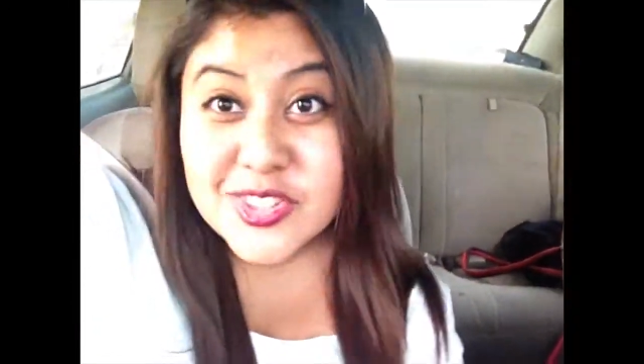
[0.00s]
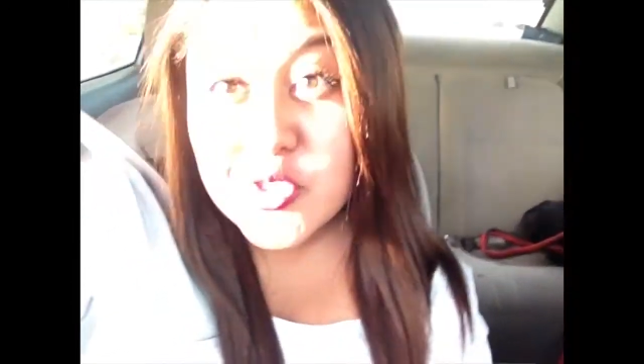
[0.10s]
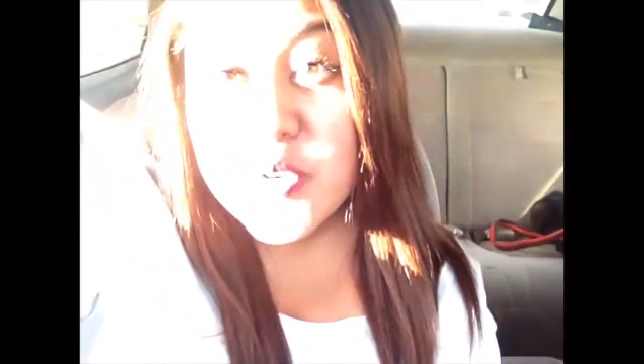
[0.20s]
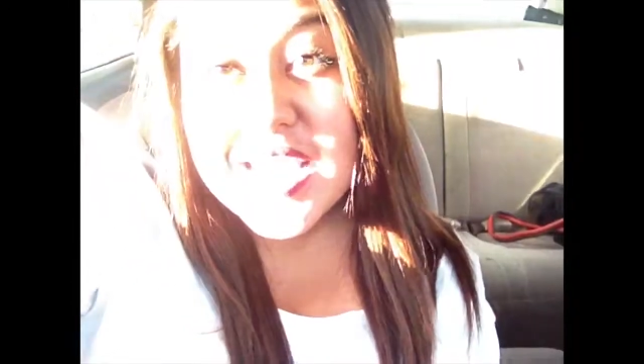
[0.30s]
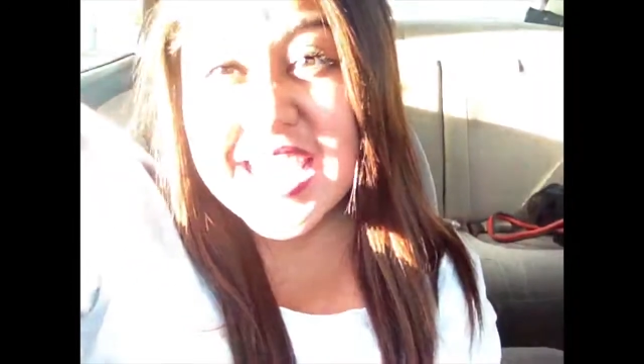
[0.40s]

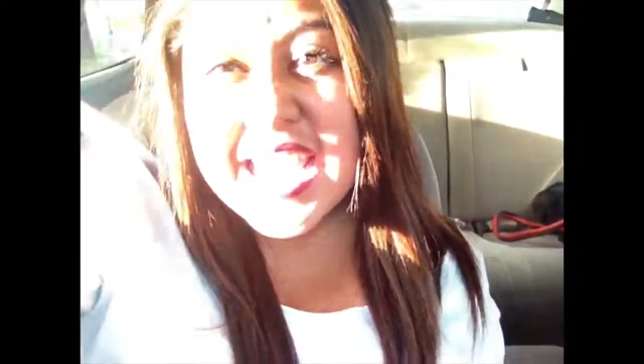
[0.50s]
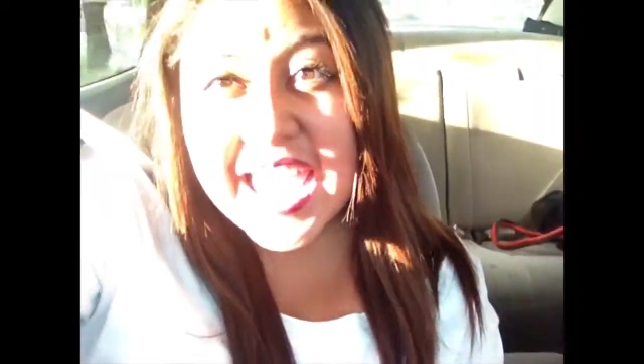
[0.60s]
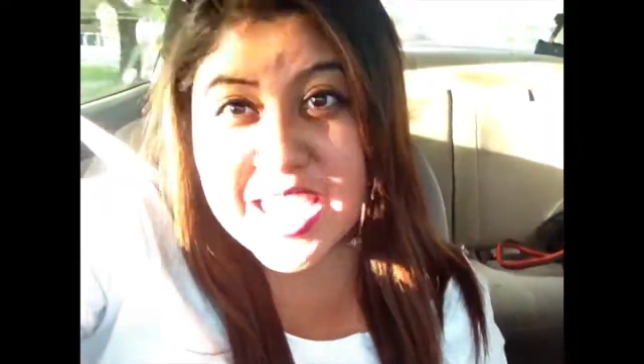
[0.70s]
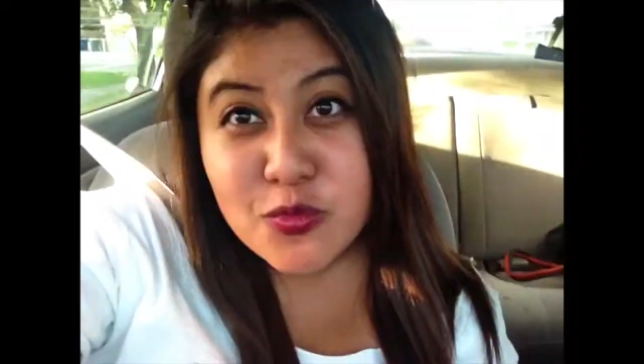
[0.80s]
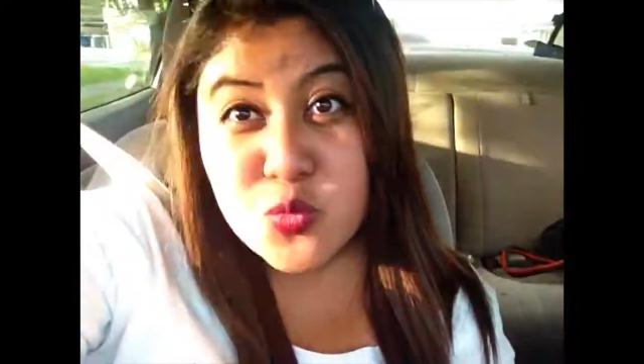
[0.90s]
Three
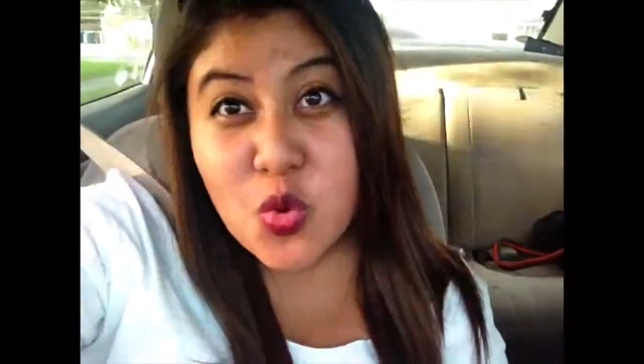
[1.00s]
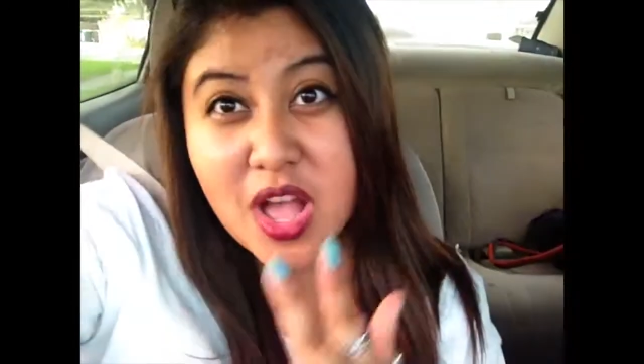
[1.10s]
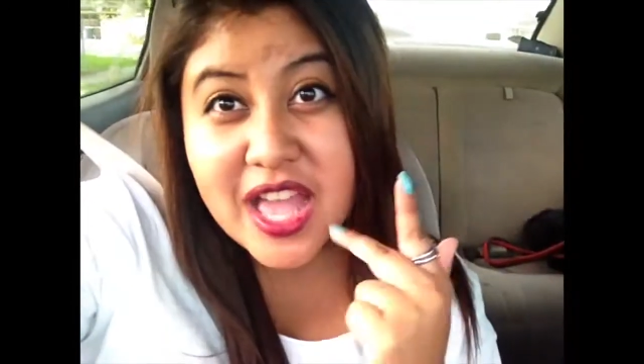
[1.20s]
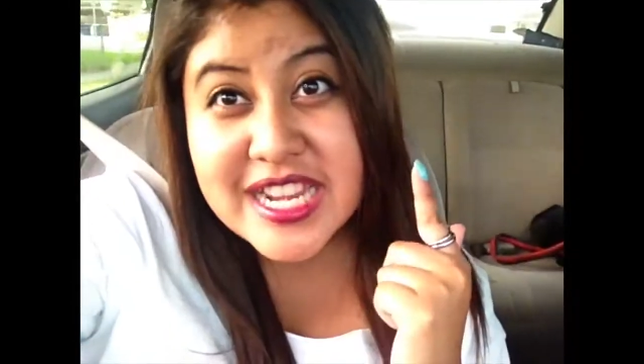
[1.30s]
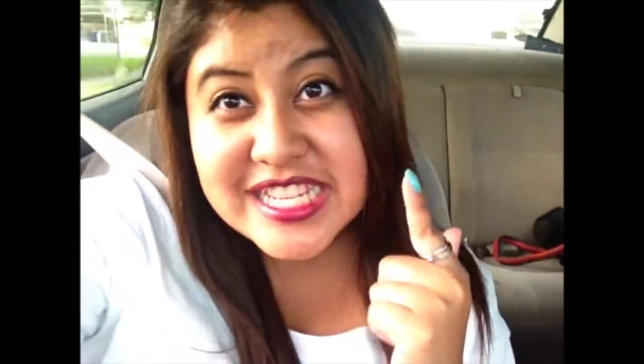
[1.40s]
in
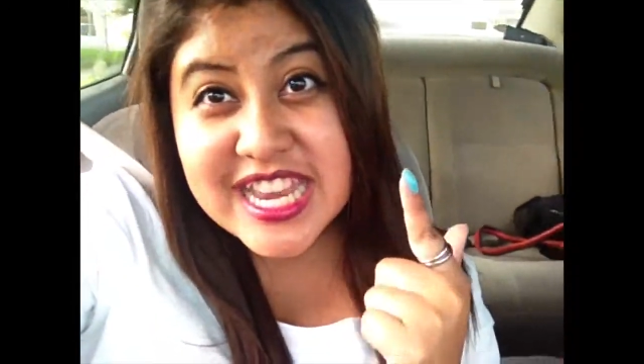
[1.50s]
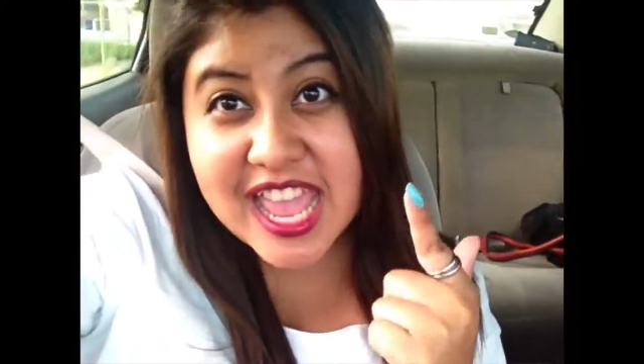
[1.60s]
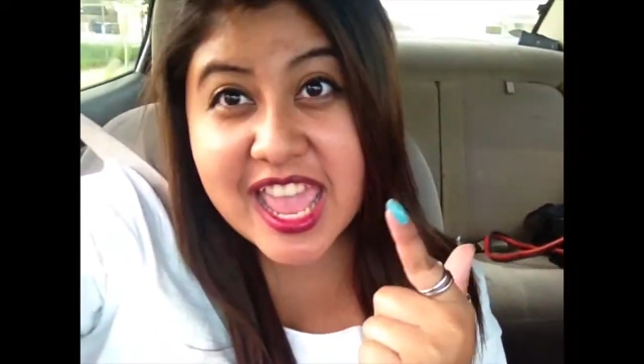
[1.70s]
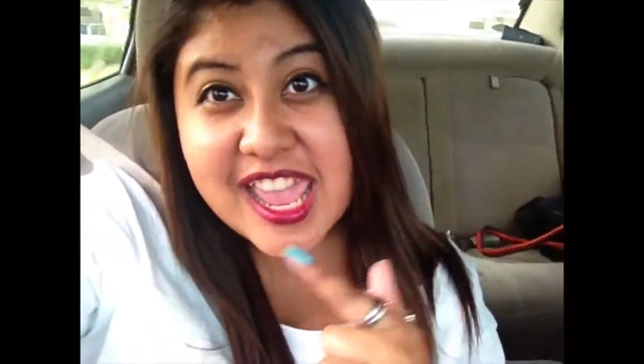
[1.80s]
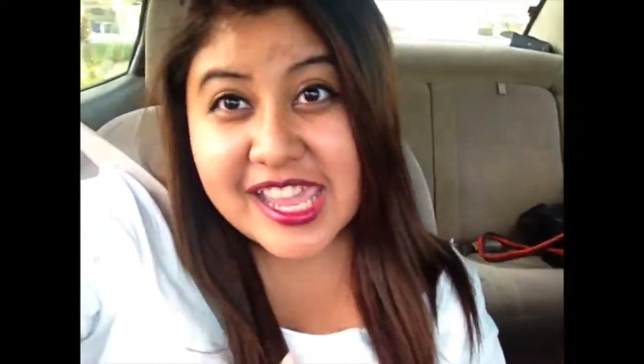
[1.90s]
one
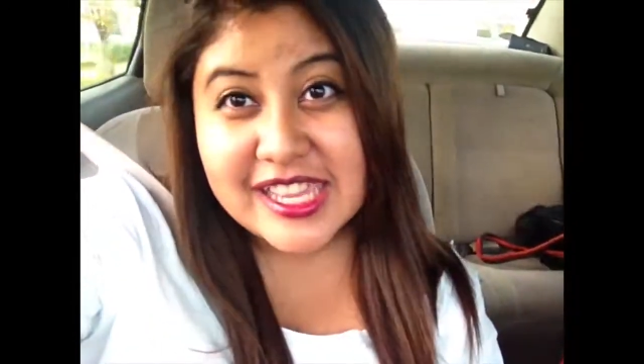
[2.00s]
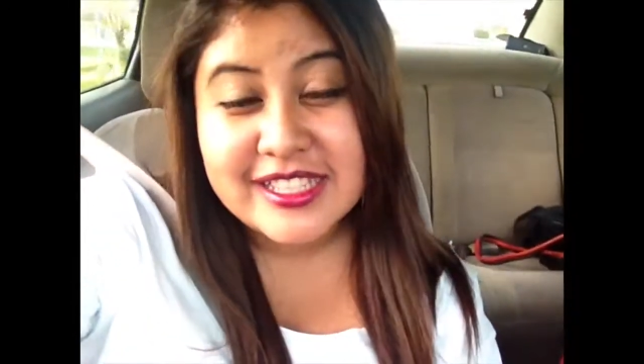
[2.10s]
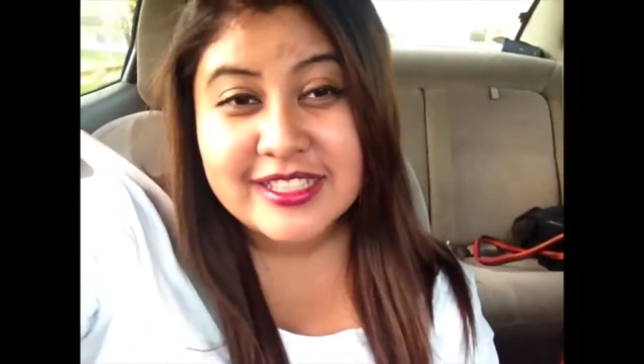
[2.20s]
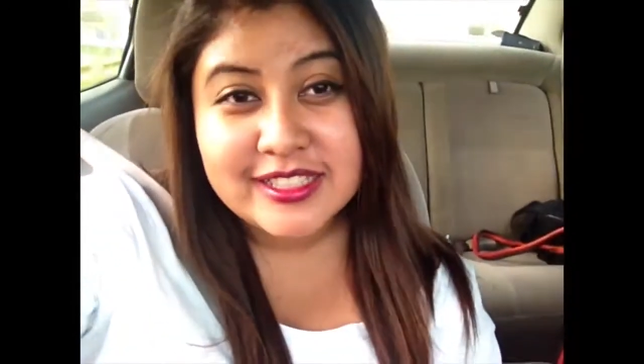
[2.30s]
day.